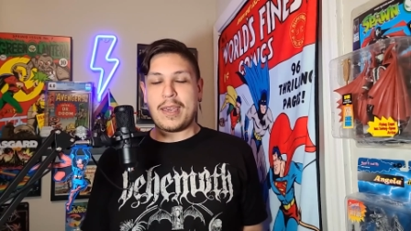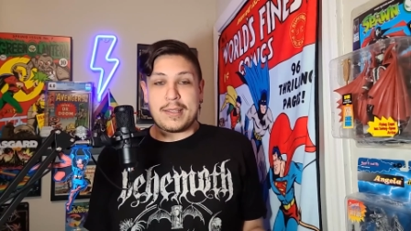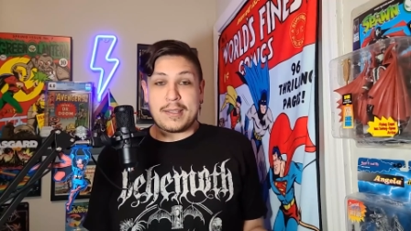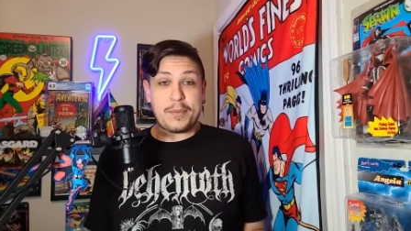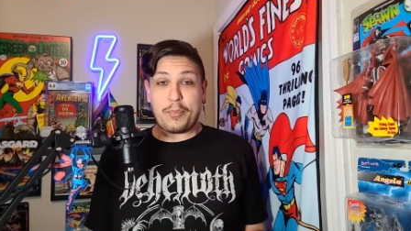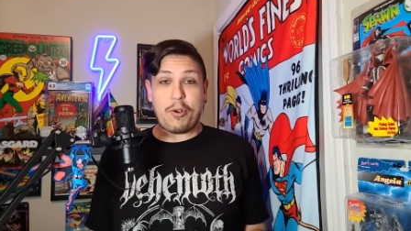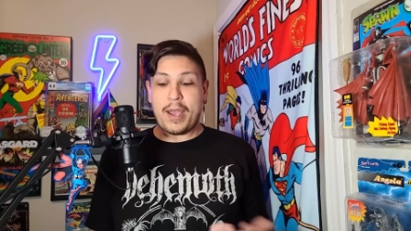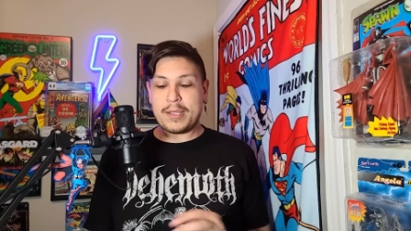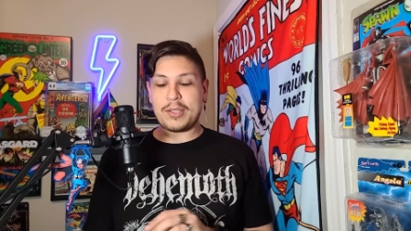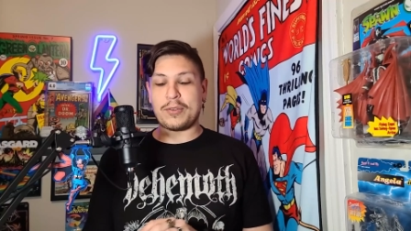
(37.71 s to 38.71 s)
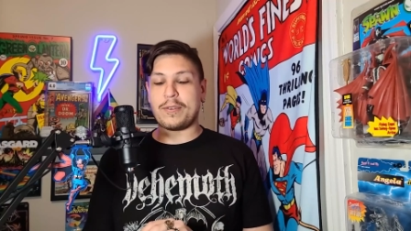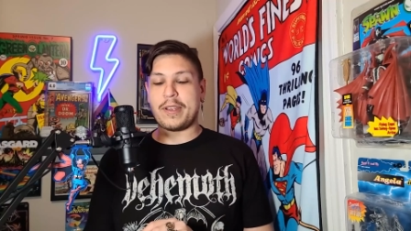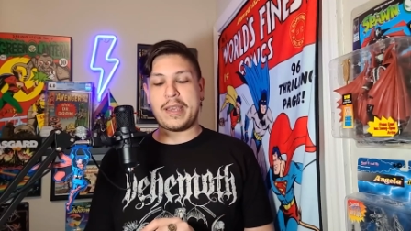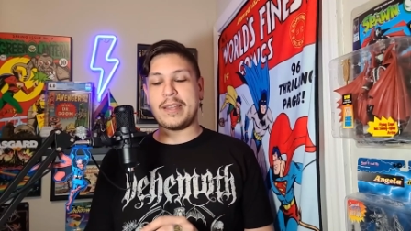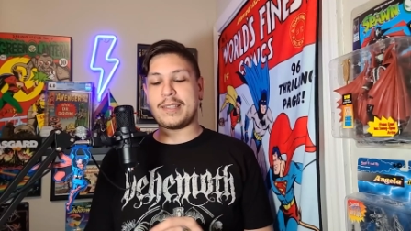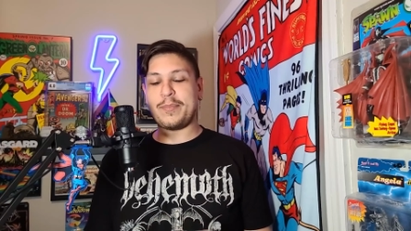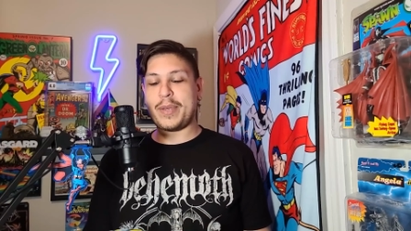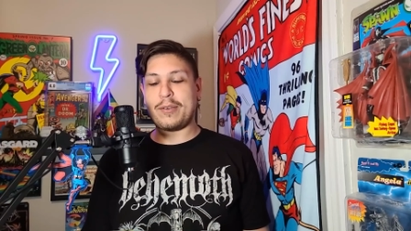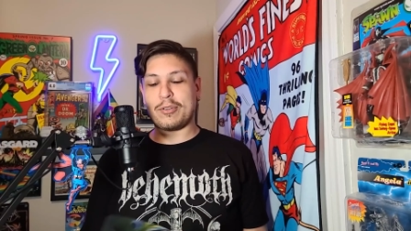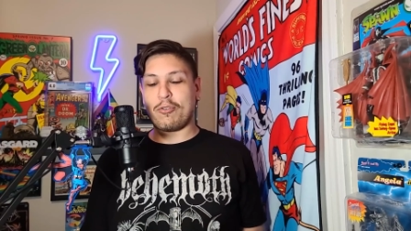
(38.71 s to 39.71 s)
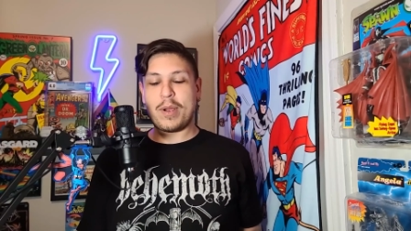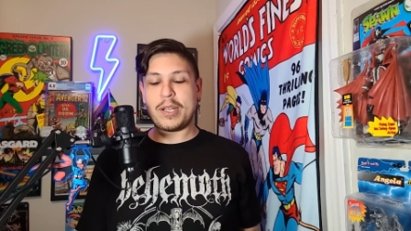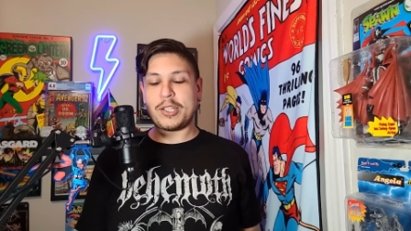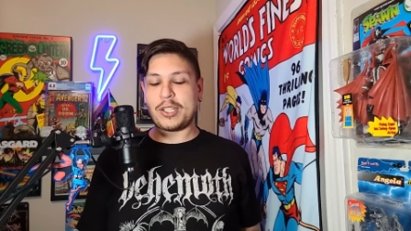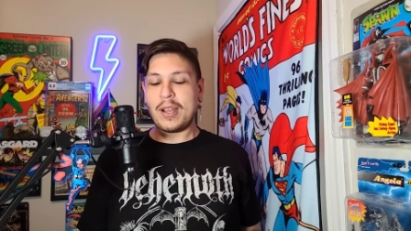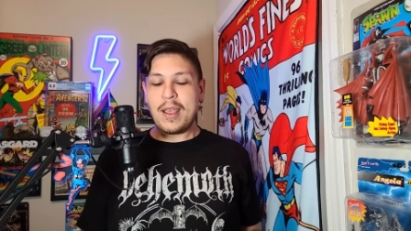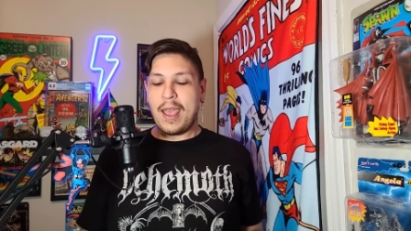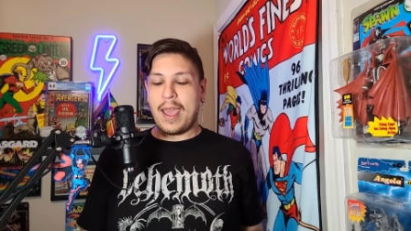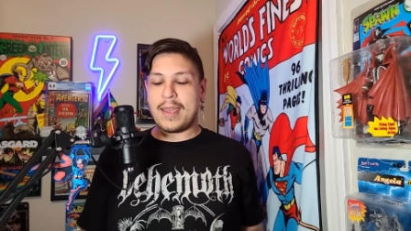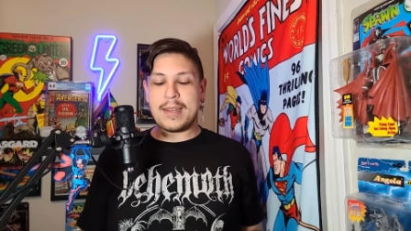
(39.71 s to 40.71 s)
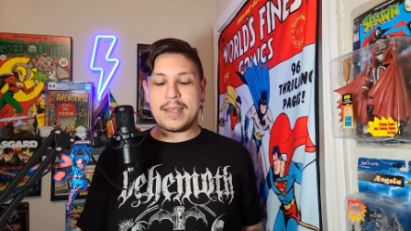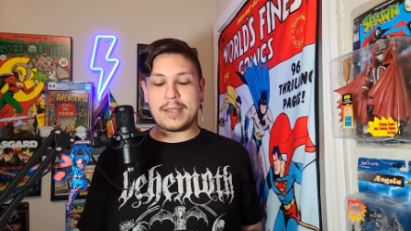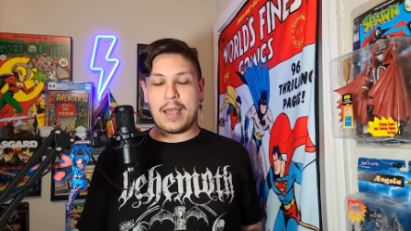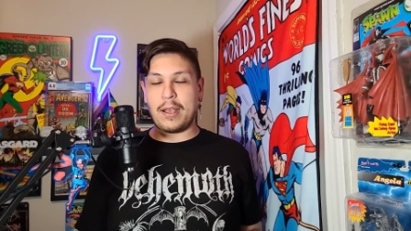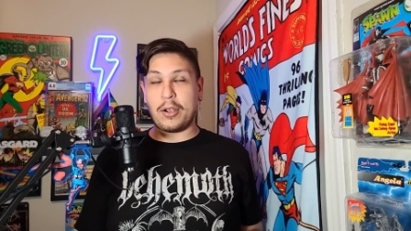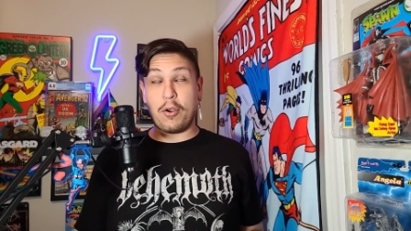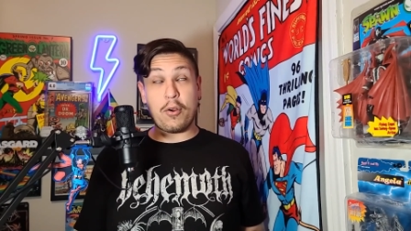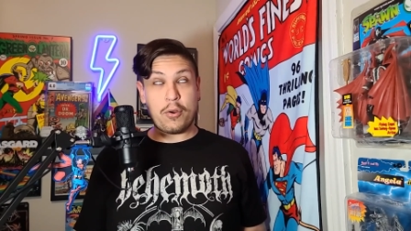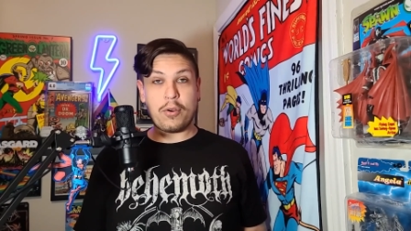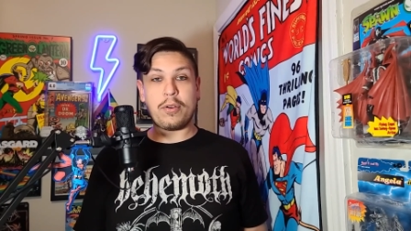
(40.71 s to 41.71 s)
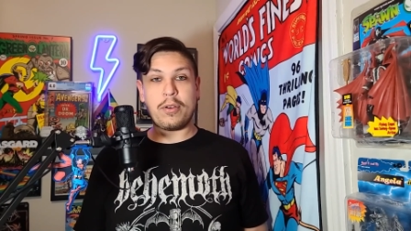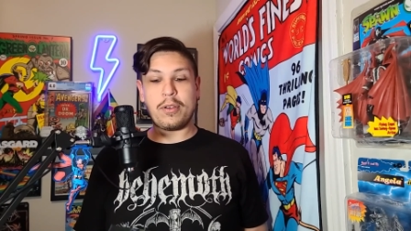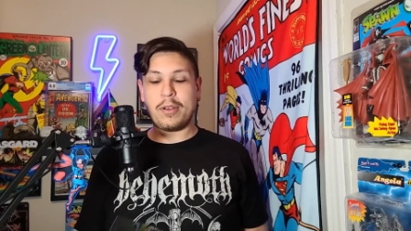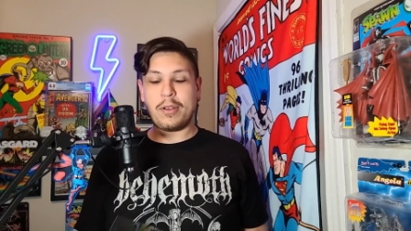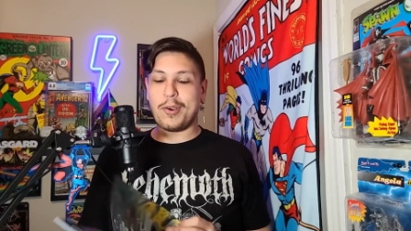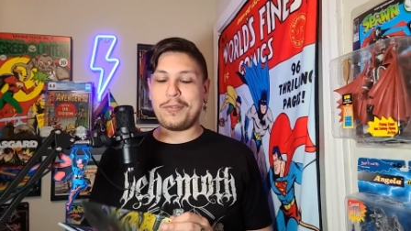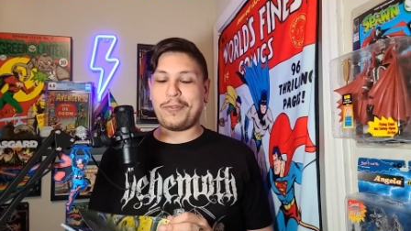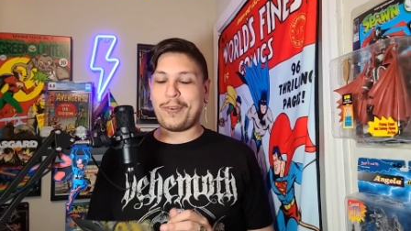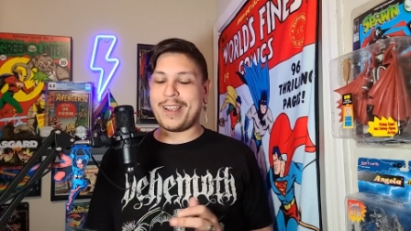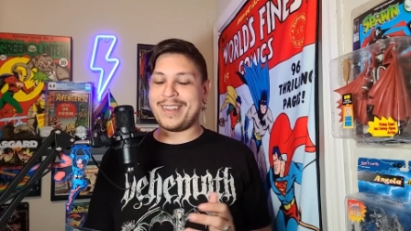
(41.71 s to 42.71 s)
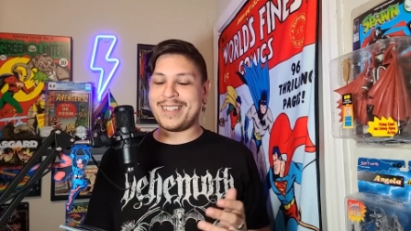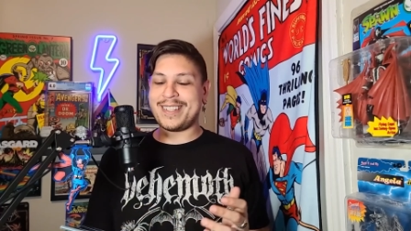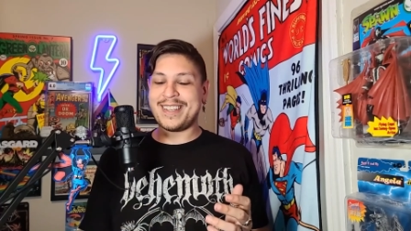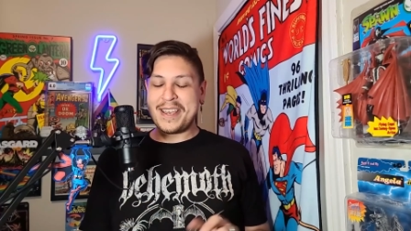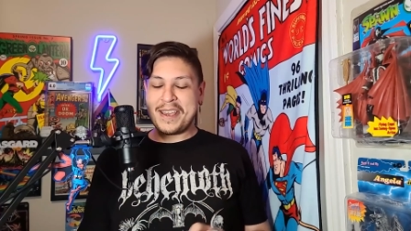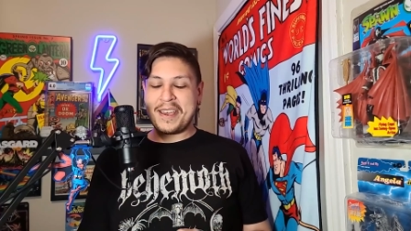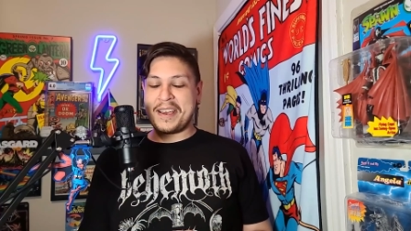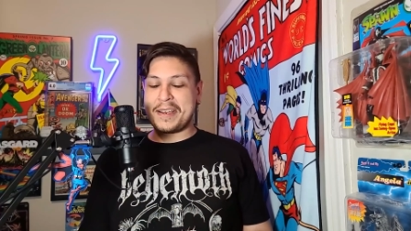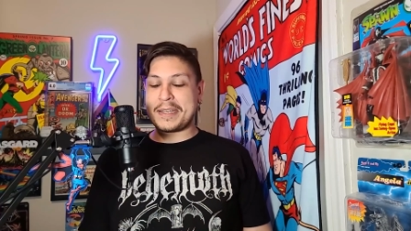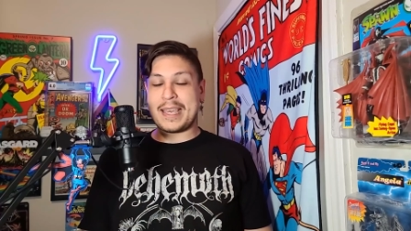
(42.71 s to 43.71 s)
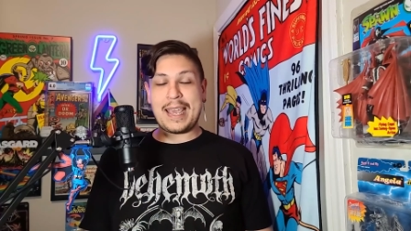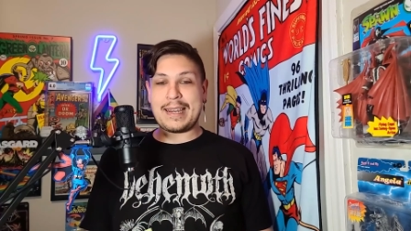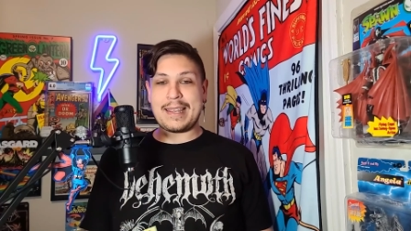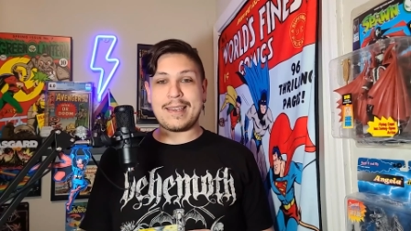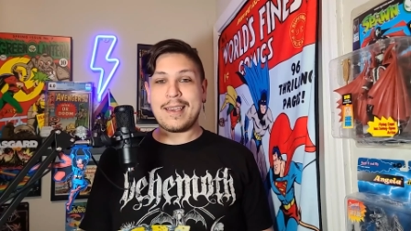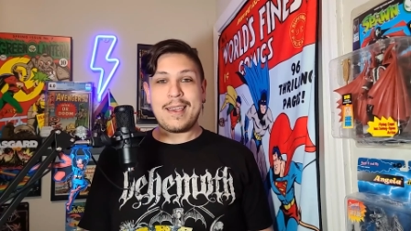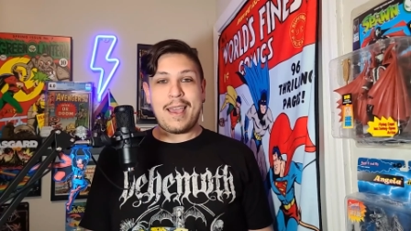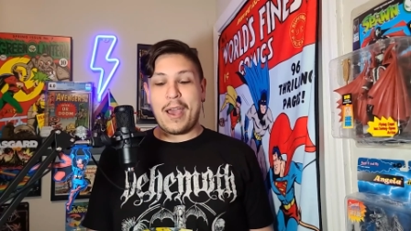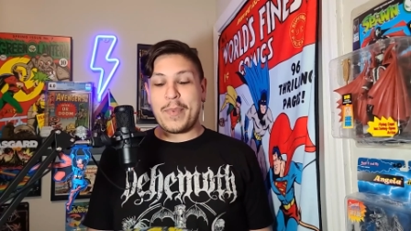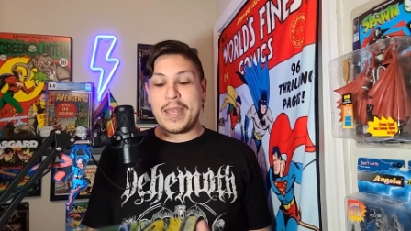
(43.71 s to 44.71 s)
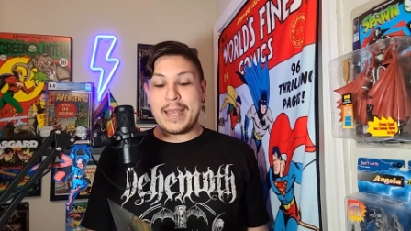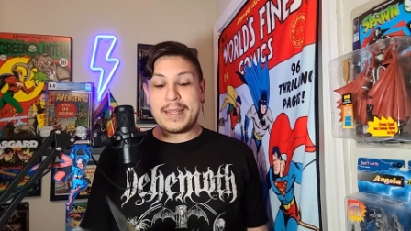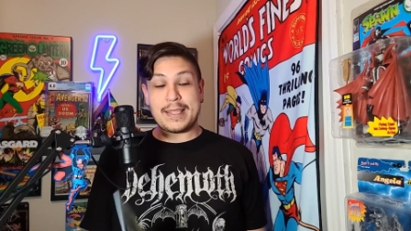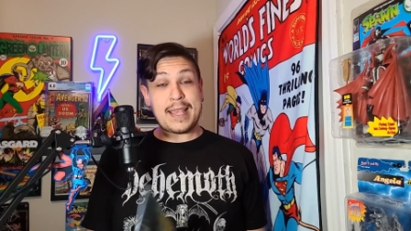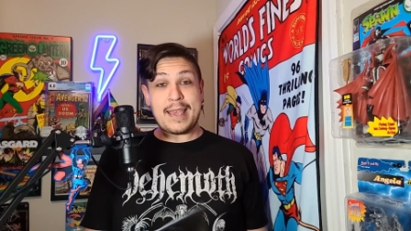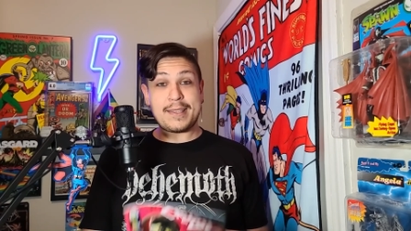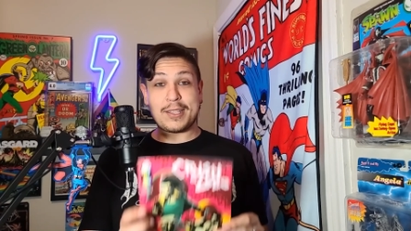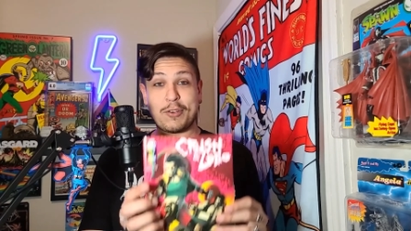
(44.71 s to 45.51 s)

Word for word: It's a Pride story. It's about Crush and his uh, her girlfriend, uh, Katie. I mean, it says